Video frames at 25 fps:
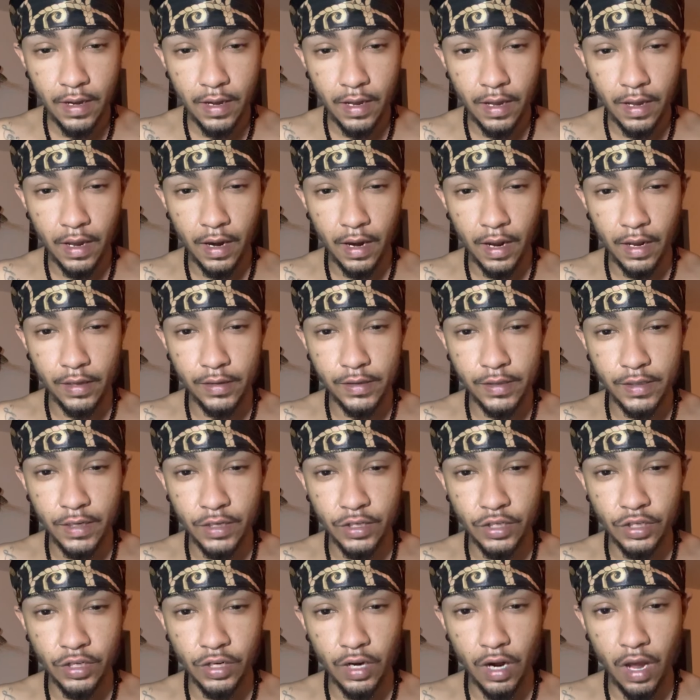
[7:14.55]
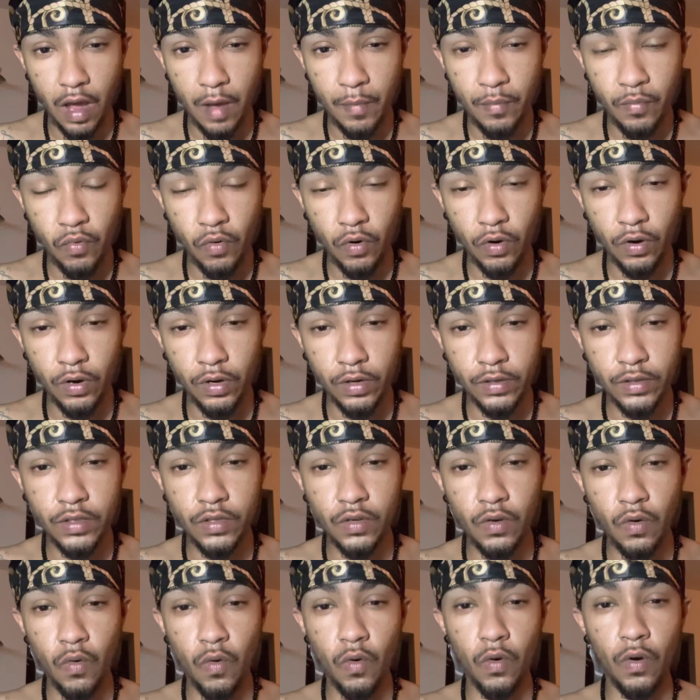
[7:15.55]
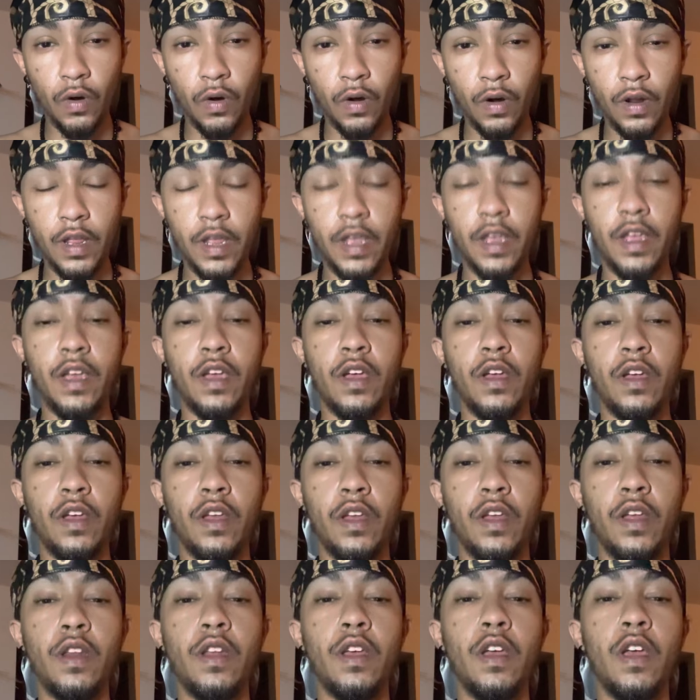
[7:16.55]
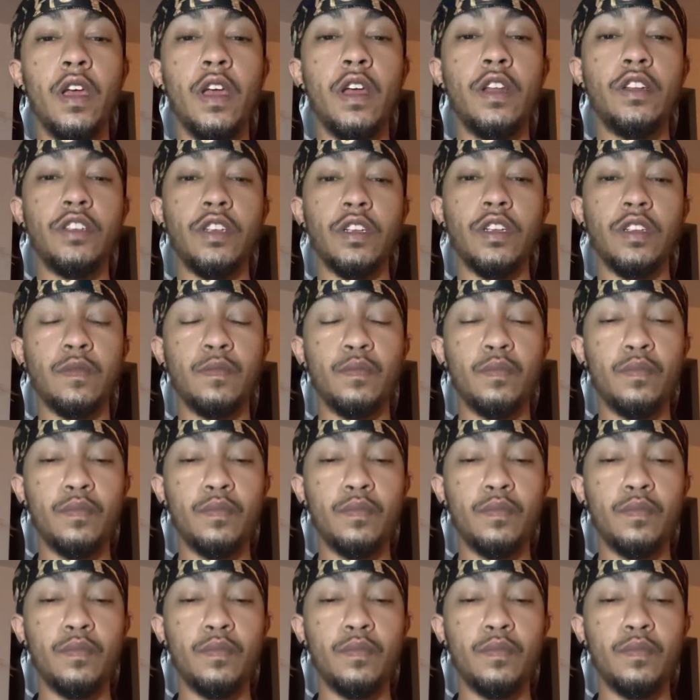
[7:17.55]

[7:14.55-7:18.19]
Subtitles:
and an incision upwards, or he could just